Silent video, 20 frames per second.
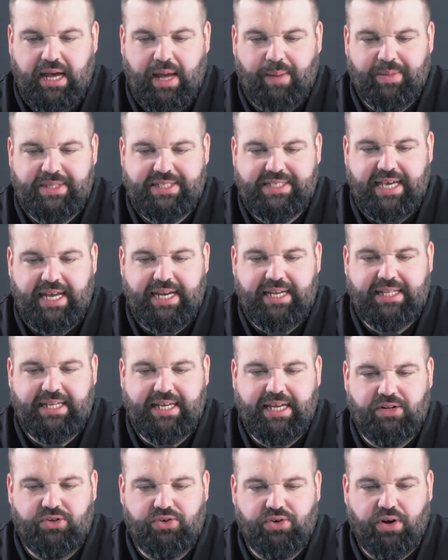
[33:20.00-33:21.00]
I'm excited to
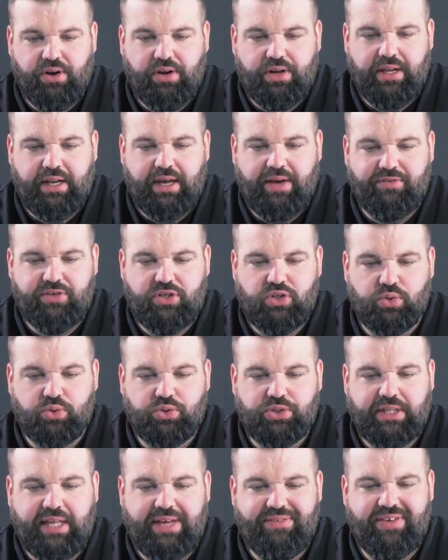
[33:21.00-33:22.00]
get drunk and have a
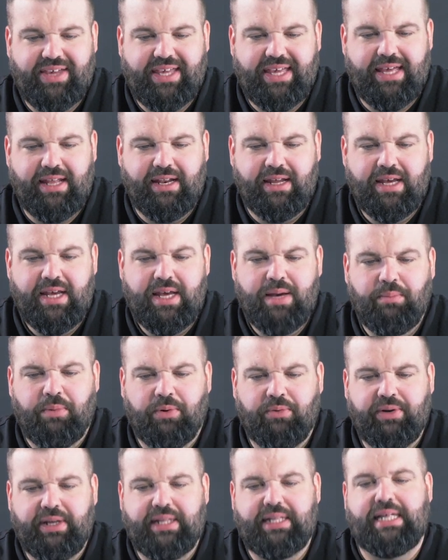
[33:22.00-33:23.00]
social life again,
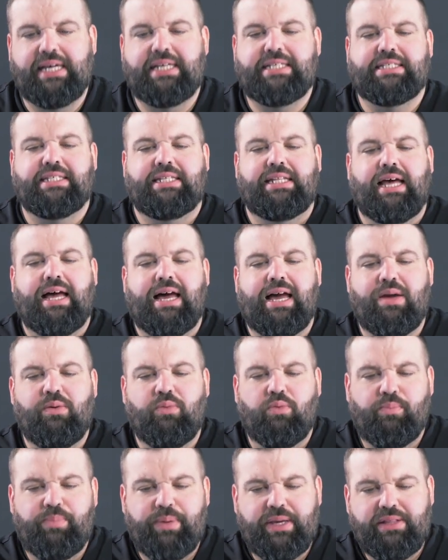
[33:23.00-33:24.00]
but realizing I
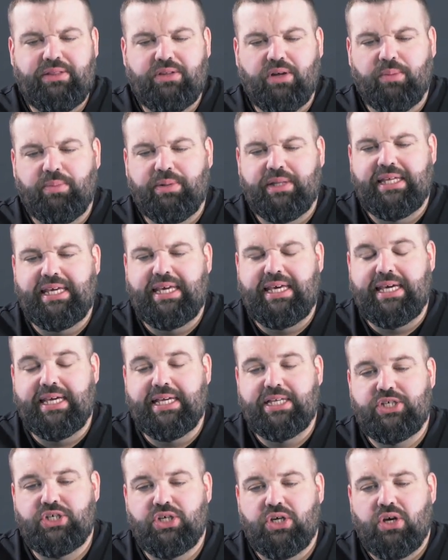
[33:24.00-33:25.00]
will be double the
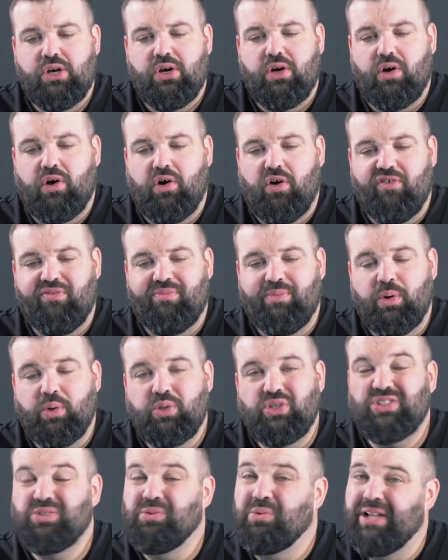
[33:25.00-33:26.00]
age of
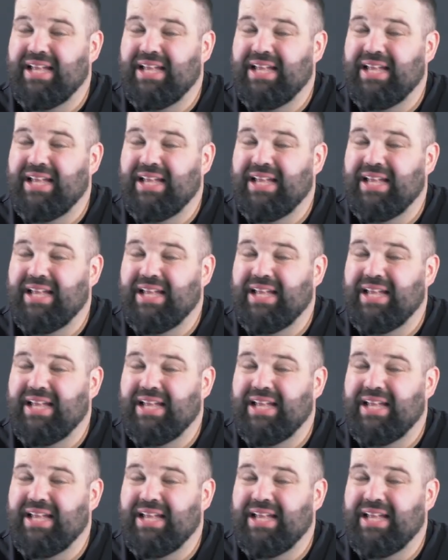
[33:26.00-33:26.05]
most.